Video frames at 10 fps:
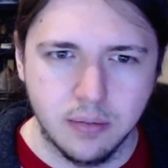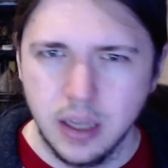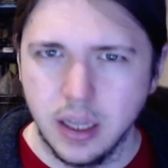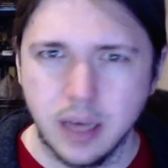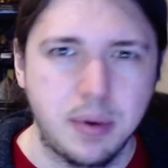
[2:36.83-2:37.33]

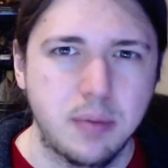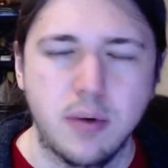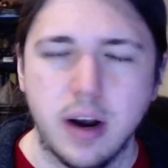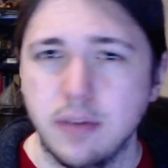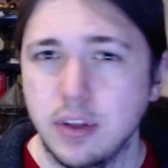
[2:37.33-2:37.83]
Like people
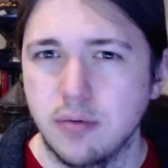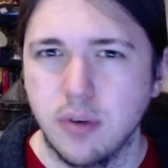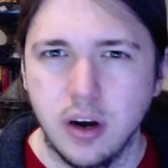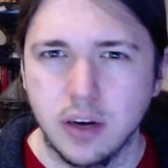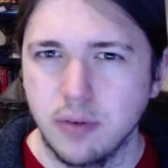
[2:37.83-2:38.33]
were having the
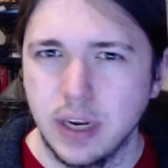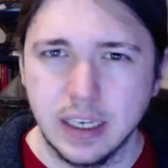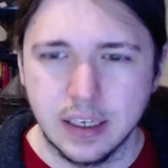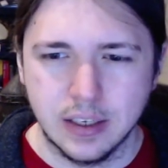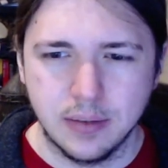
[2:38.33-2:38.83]
wrong
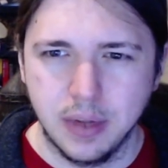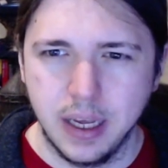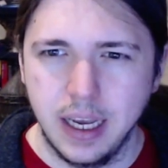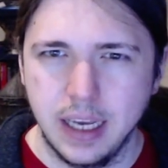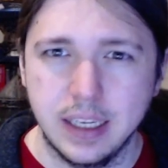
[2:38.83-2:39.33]
rating
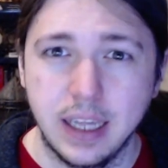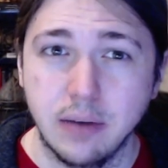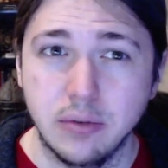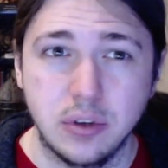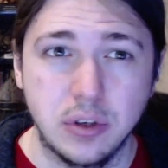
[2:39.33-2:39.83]
displayed, and
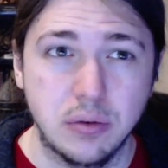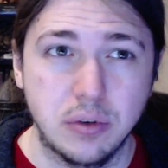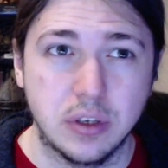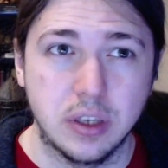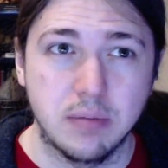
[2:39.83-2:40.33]
that was due
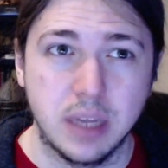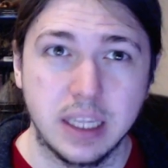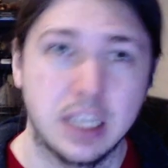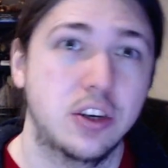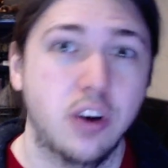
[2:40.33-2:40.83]
to something
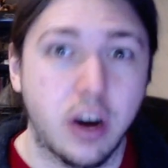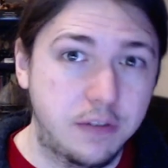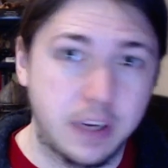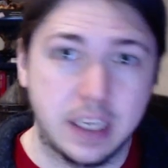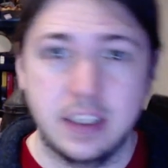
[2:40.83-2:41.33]
that got
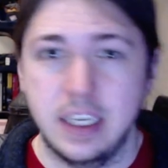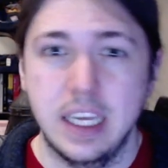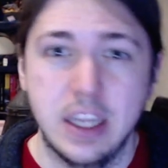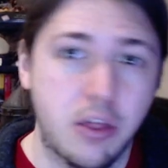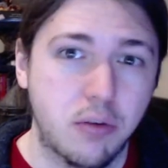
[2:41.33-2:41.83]
fixed
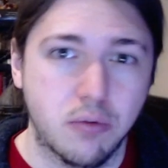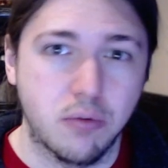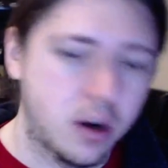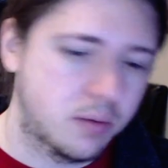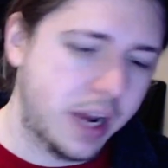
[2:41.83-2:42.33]
in the
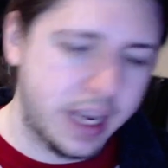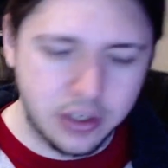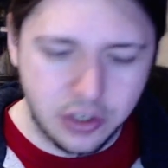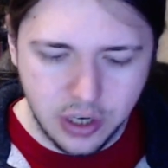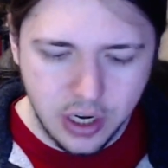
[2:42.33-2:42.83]
wrong
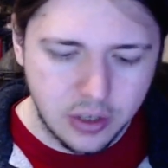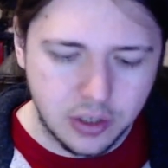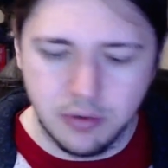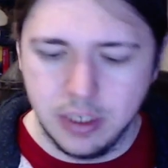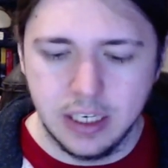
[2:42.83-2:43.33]
branch.
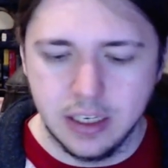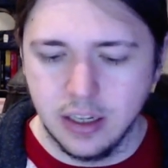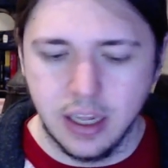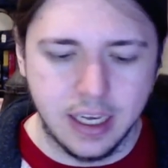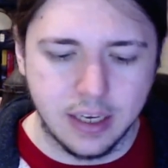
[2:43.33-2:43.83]
So we didn't
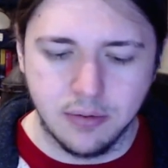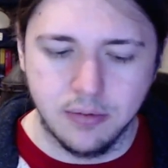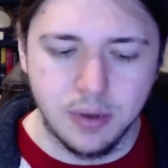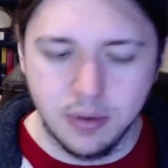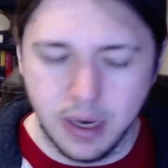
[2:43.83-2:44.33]

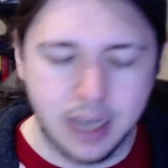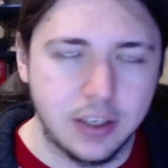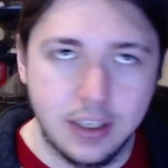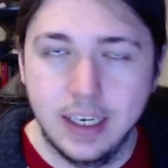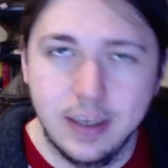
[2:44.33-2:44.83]
we
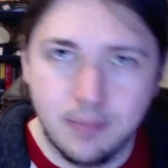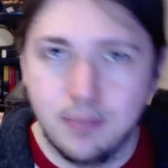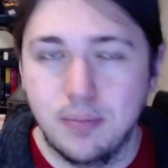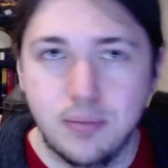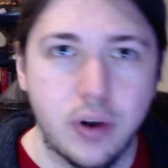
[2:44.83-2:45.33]
actually didn't
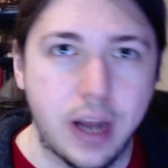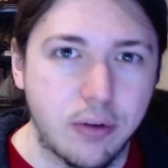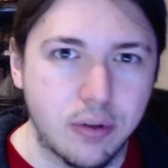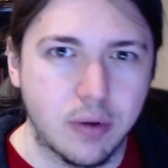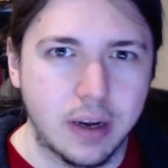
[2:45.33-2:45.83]
put
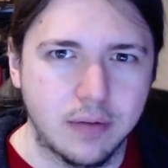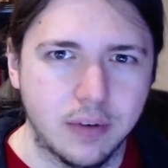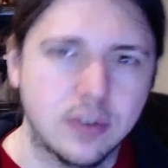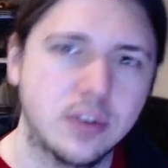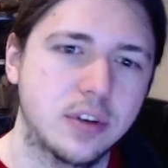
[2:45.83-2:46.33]
out the right
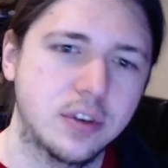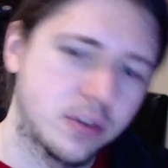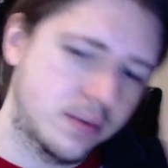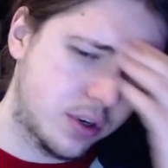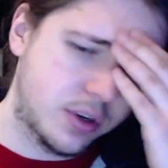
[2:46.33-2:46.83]
version of the
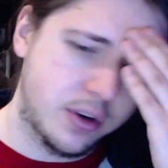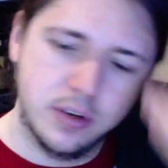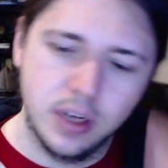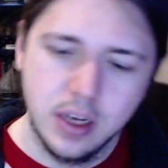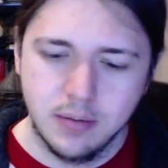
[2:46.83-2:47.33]
server
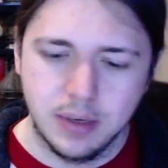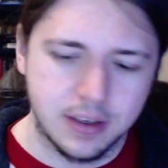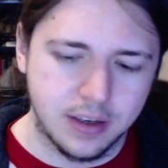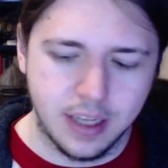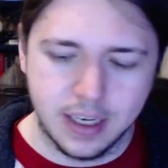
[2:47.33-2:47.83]
code
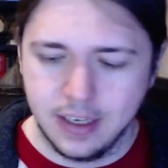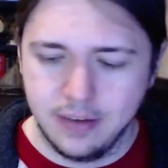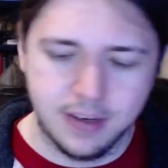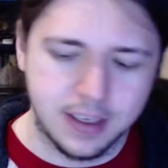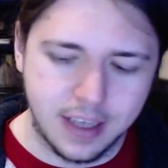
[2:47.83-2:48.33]
because Alexei
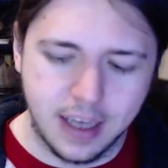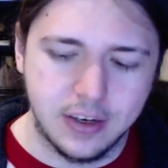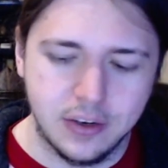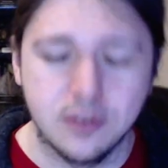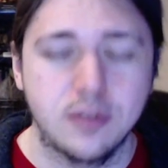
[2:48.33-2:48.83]
fixed that
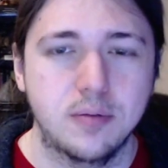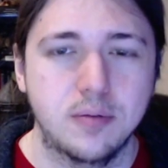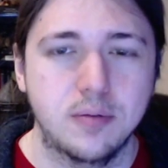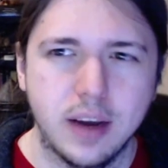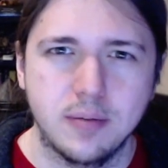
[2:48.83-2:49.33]
in his own
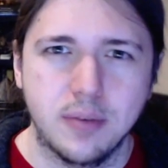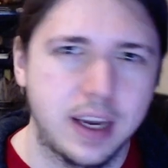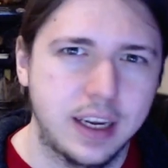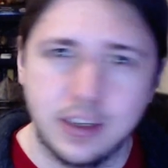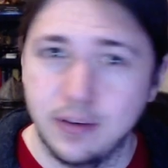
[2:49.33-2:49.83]
private
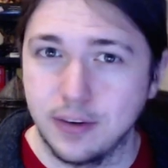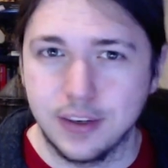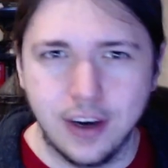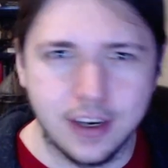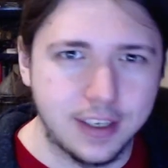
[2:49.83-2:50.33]
branch and
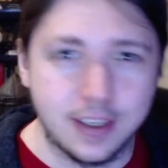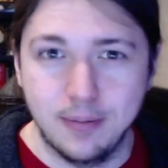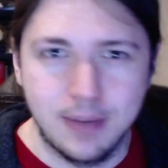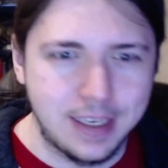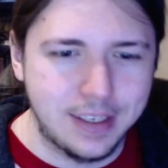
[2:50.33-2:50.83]
forgot to
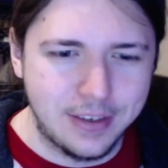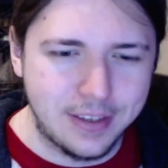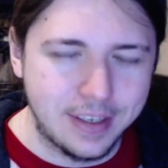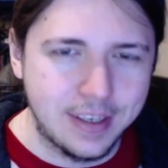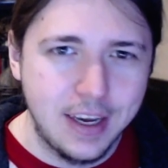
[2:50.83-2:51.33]
commit it to
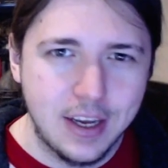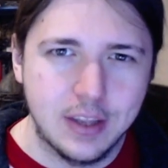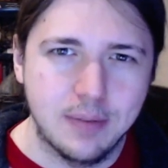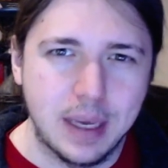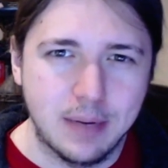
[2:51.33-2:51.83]
the
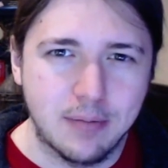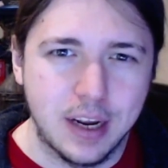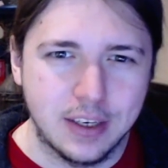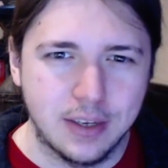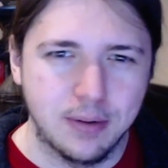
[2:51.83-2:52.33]
main
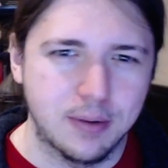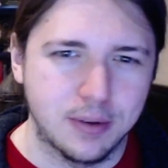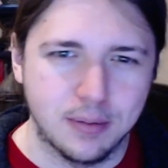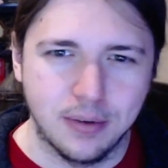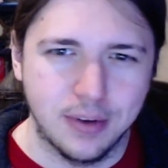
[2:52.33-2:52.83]
branch that we were
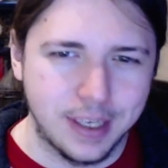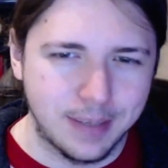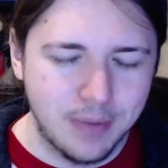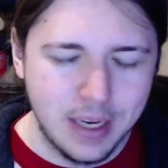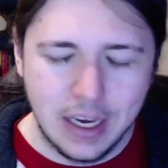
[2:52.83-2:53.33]

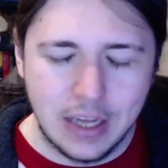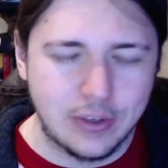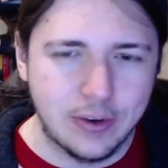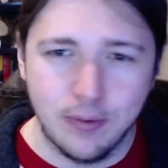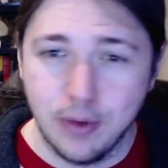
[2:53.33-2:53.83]
deploying. And
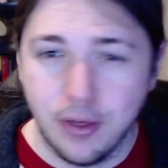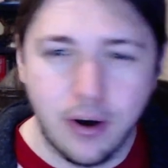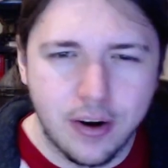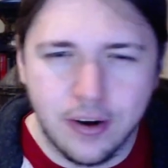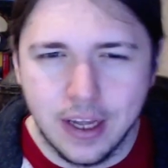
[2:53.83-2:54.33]
so we
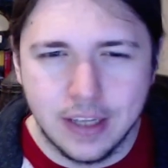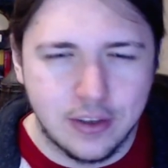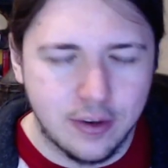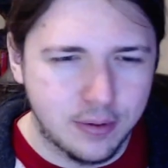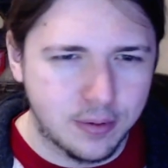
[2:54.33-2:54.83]
thought all that
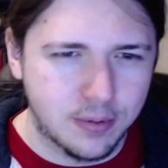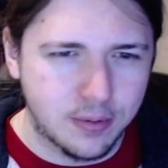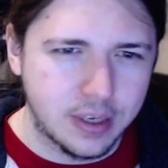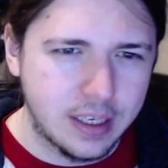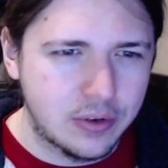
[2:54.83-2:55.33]
stuff was
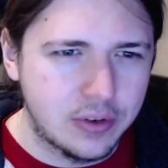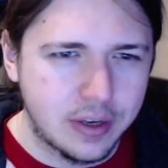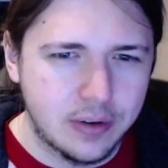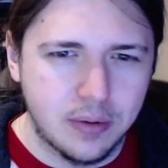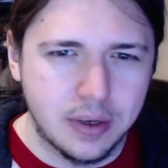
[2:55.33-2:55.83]
working. It turns
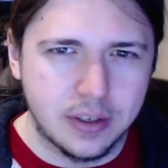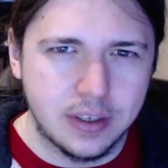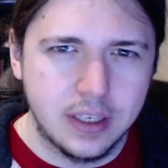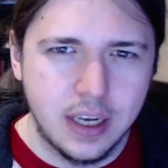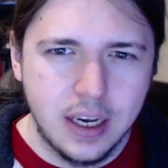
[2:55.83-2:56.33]
out it
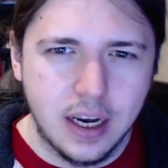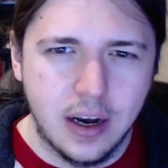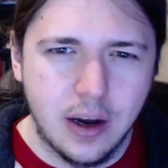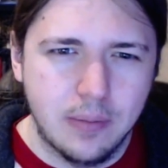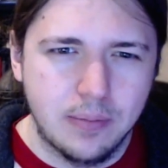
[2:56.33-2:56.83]
wasn't.
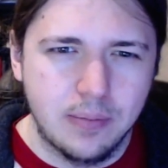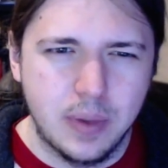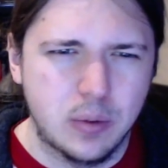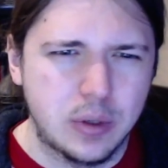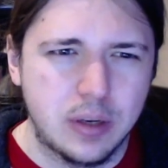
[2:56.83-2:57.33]

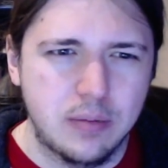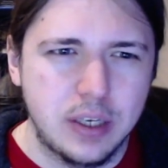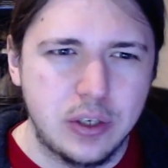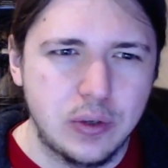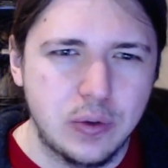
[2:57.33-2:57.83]
There were some
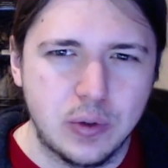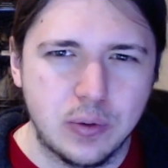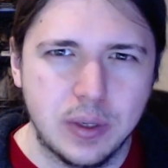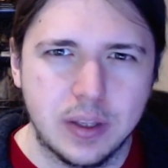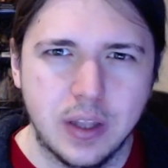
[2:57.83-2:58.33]
issues
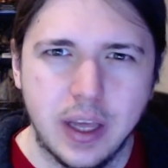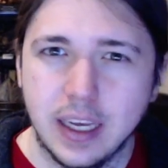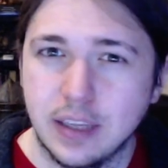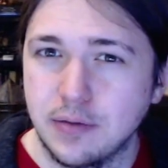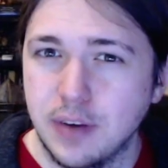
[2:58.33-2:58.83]
with
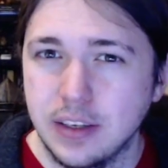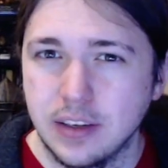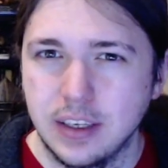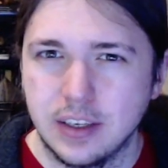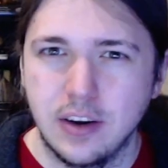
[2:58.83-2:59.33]
like the friends
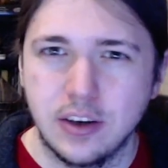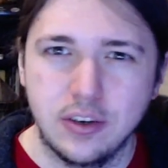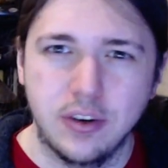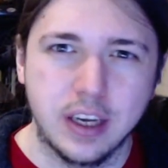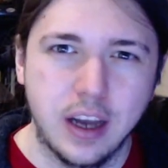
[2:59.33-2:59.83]
list not
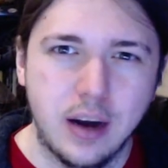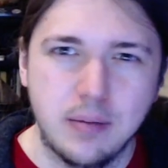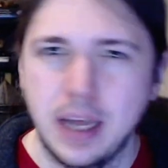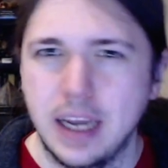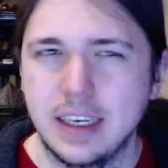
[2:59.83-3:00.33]
showing
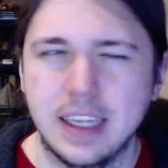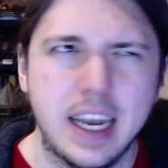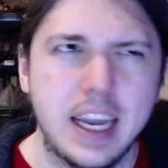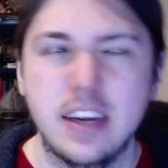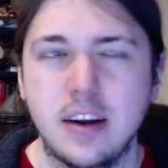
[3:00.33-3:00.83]
up. That
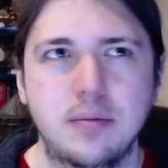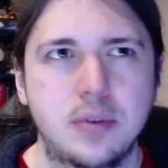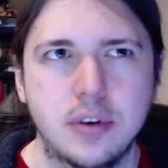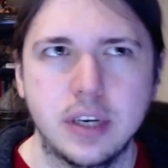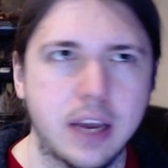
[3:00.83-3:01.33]
ended up
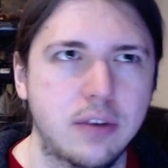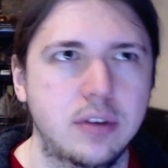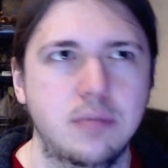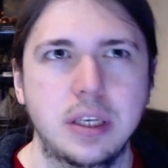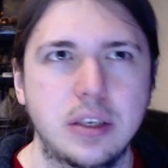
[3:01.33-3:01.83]
turning
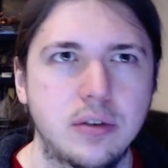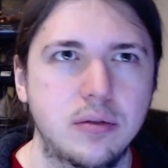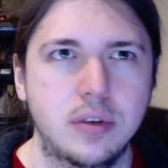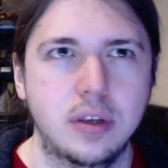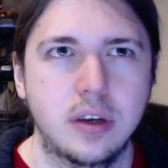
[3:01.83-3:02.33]
to be
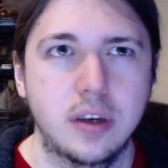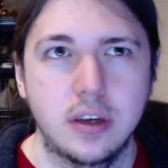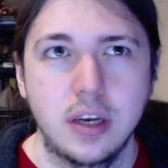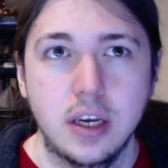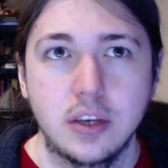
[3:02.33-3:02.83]
due
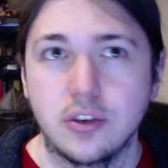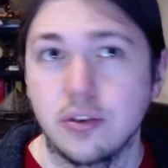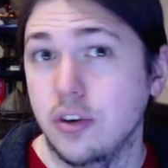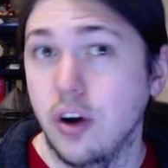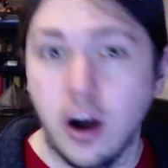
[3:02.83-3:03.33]
to
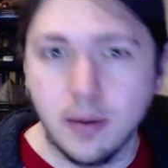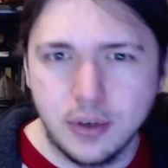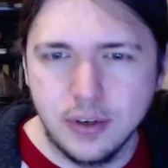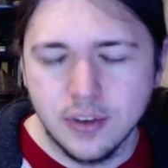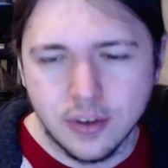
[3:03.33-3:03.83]
certain
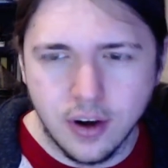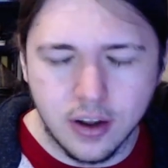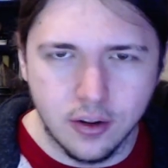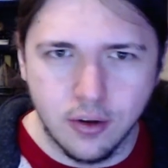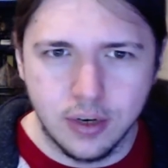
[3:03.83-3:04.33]
options
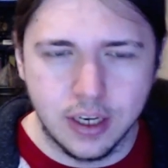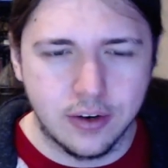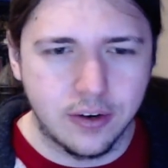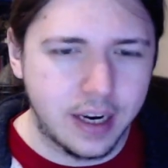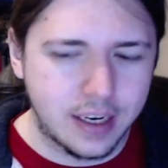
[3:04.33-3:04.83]
not loading
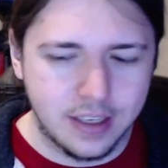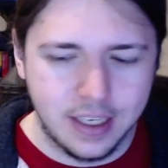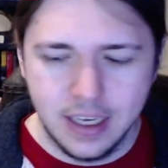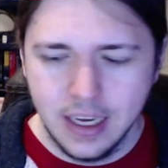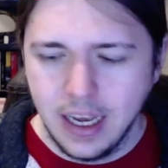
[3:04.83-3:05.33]

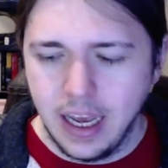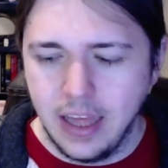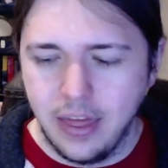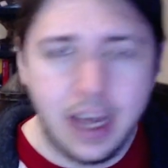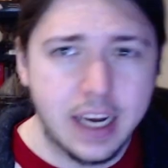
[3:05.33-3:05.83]
correctly.
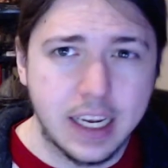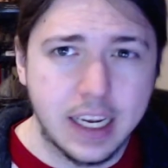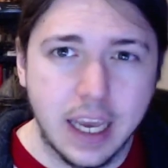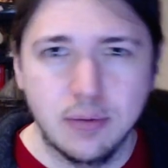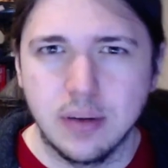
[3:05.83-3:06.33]
And that
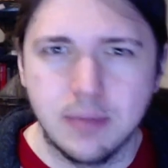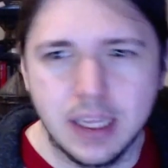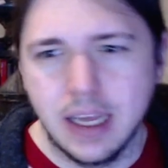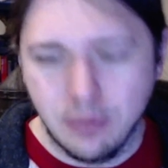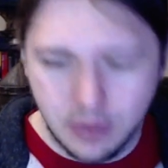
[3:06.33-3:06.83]
again was
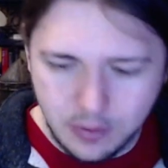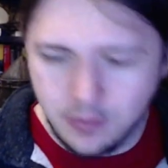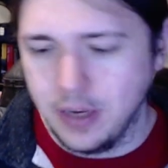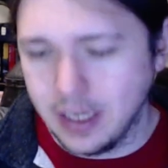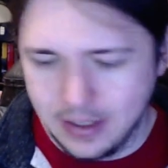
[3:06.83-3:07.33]
something that was
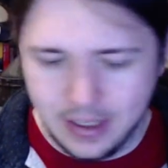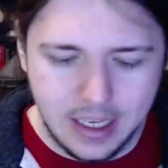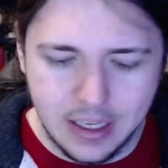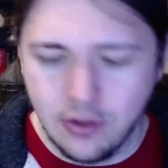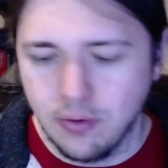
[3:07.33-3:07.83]
fixed
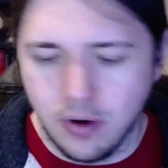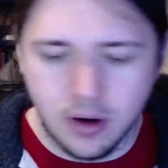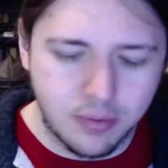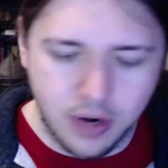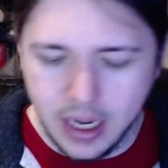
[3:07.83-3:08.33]
in the
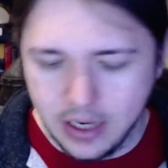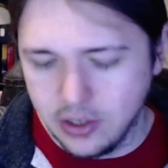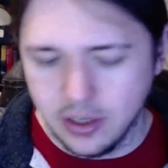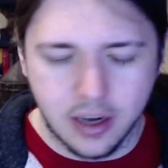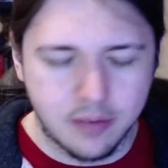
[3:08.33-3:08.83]
wrong branch
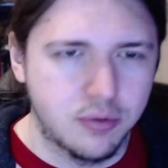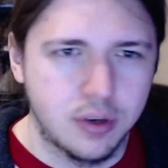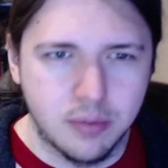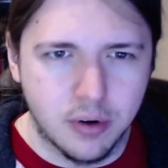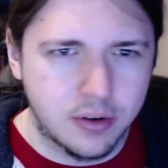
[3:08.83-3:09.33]
and got
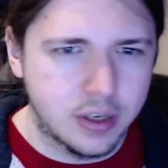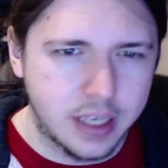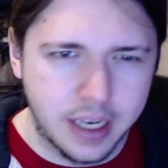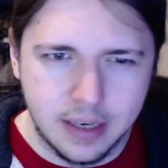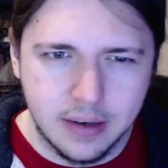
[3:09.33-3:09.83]
rebroken
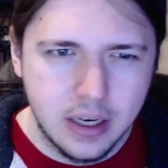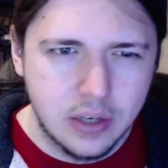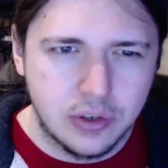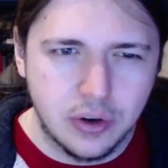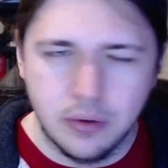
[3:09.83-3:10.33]
again.
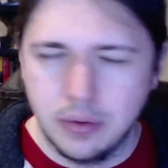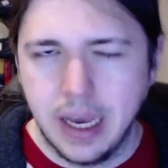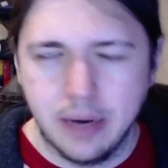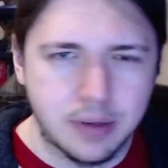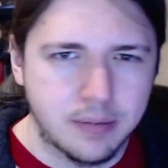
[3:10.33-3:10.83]
So
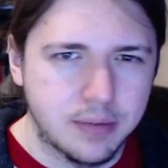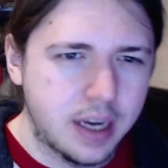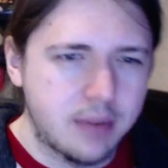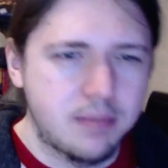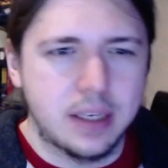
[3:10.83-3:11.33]
yeah, we
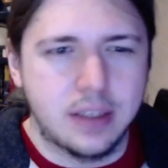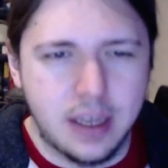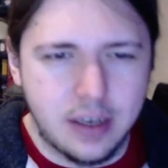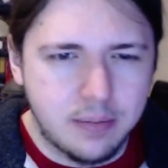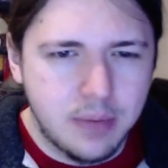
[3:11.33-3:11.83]
kind of messed
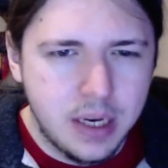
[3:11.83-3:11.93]
that up.